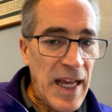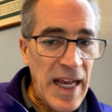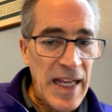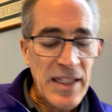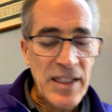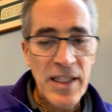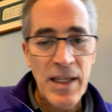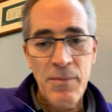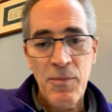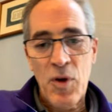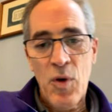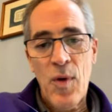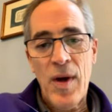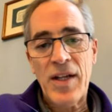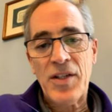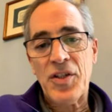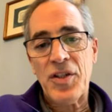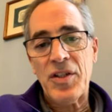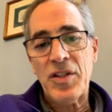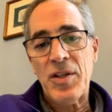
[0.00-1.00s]
ask them
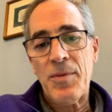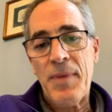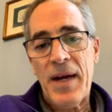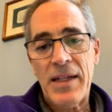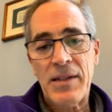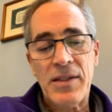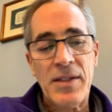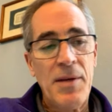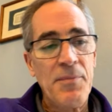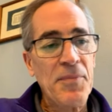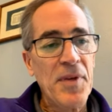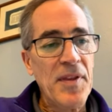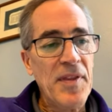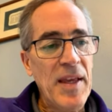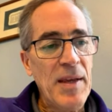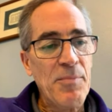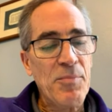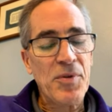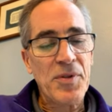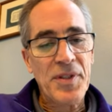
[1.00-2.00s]
questions about something
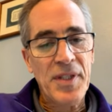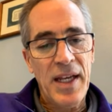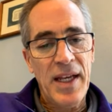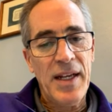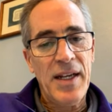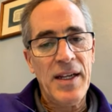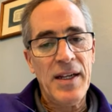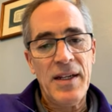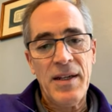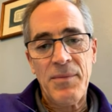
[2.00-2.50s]
they presented,